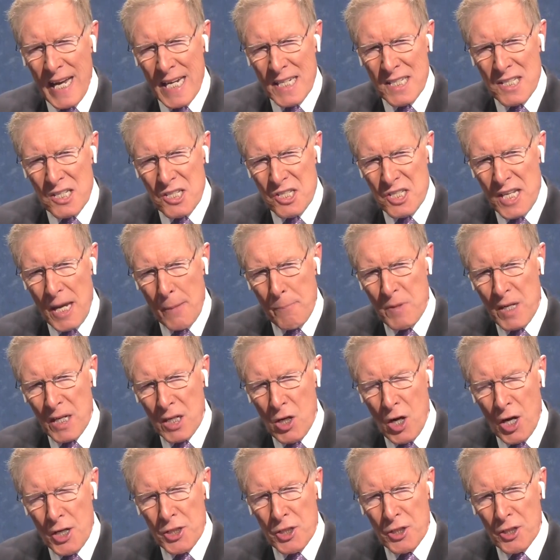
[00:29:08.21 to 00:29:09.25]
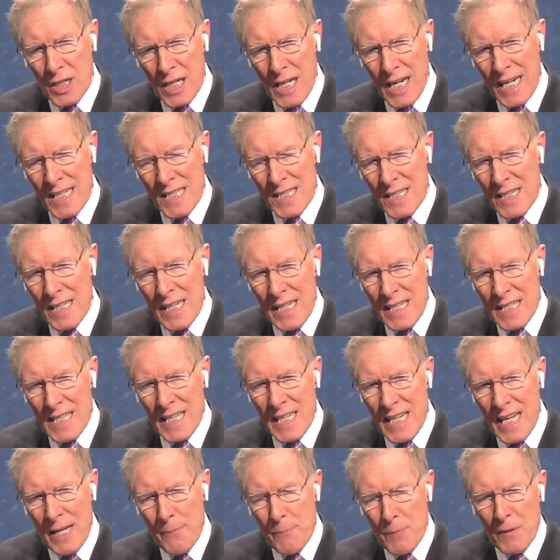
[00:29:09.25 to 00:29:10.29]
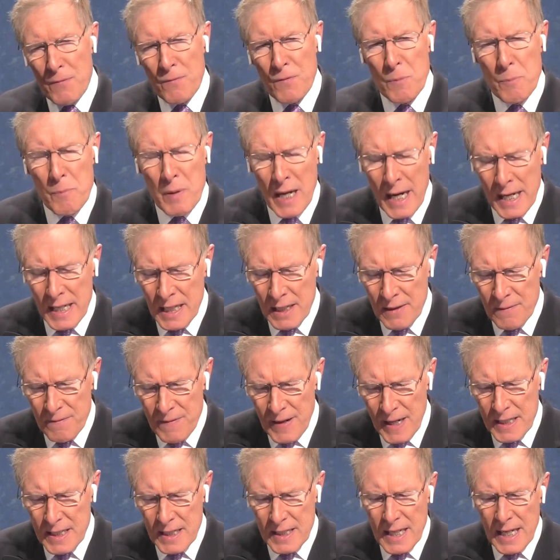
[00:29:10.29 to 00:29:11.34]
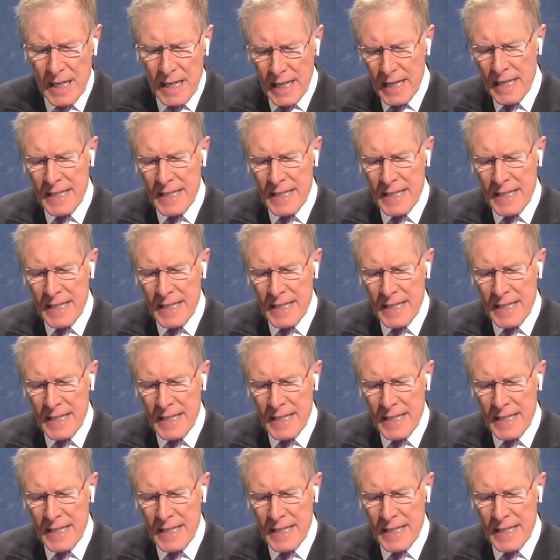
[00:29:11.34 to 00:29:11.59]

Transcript: antiseptic on your cut to keep it from getting infected.